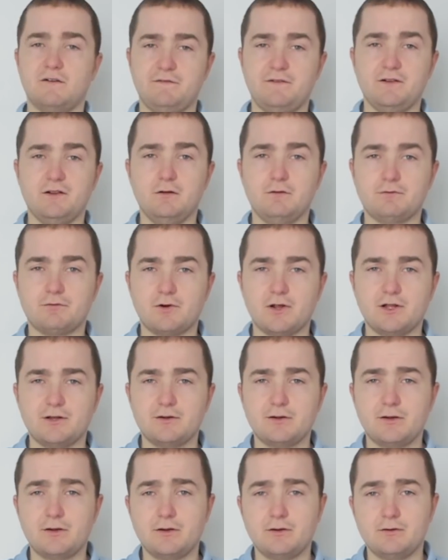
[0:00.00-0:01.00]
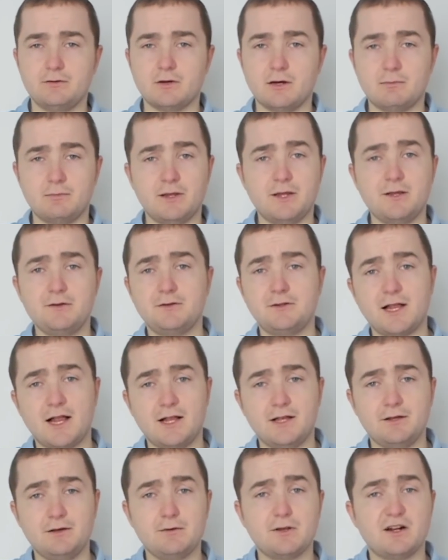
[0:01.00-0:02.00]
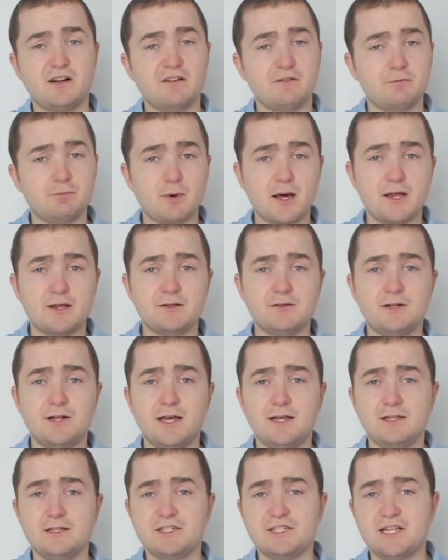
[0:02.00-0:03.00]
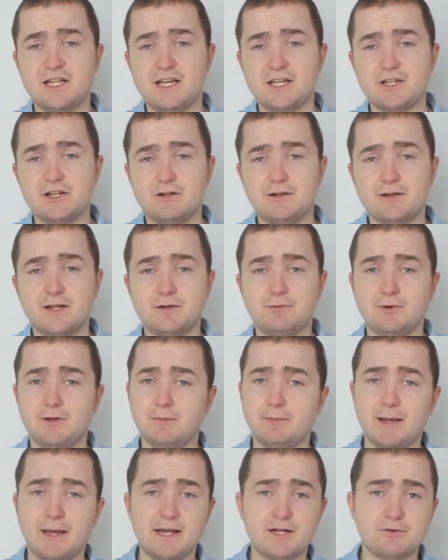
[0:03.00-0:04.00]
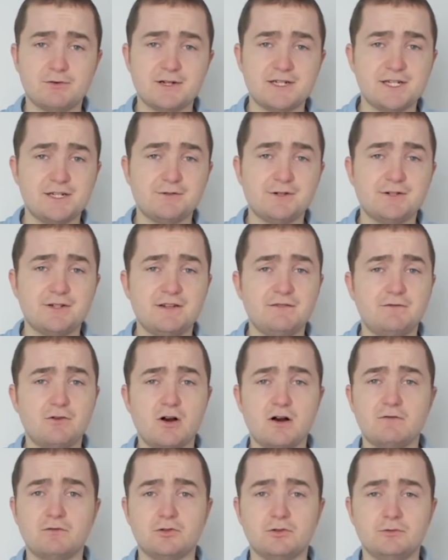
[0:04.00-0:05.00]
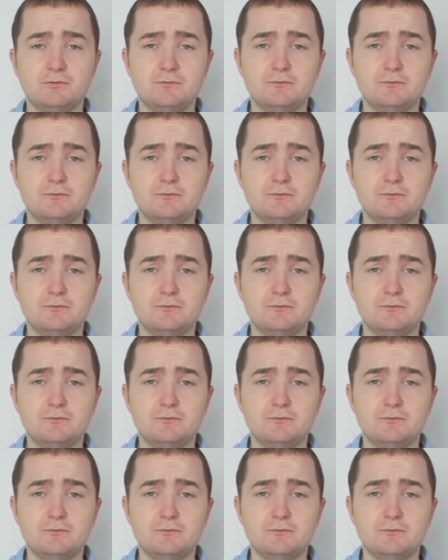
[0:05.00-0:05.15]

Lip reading: fellow friends, I'm pleased to tell you that I've passed today legislation that will ban 2020 forever.